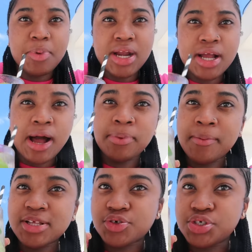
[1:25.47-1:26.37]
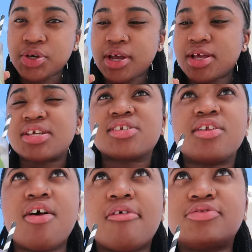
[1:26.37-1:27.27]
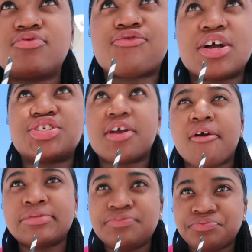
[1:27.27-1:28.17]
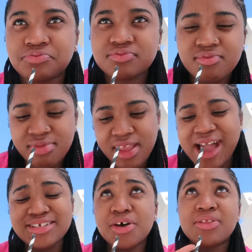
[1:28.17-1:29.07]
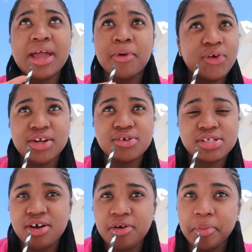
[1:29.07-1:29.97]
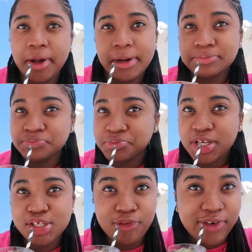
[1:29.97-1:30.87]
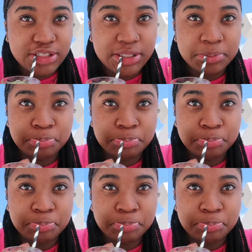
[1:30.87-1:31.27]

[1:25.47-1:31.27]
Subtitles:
And we got a complimentary drink. It tastes good though. Refreshing. I don't like mojitos though, but it's refreshing.